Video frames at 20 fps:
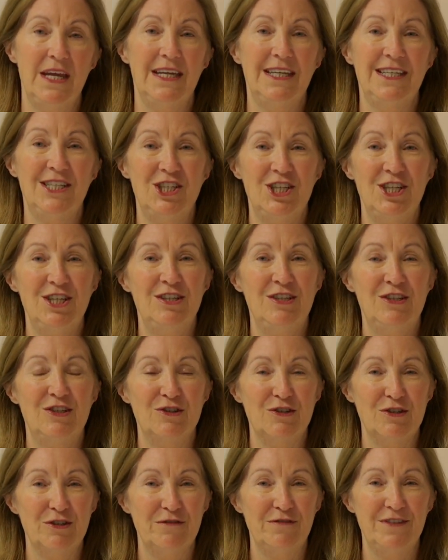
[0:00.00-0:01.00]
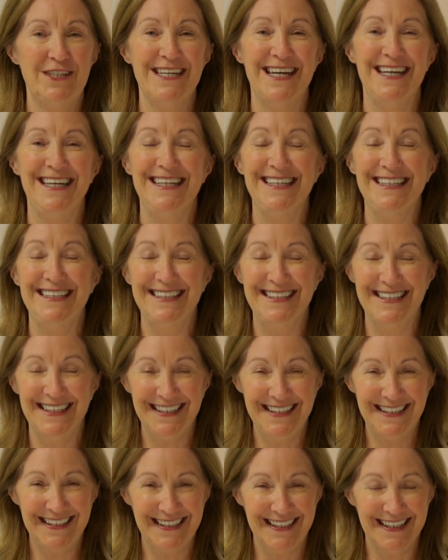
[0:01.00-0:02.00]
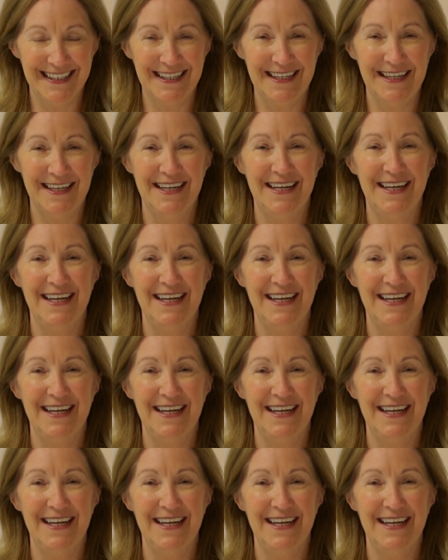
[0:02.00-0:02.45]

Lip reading: She served and existed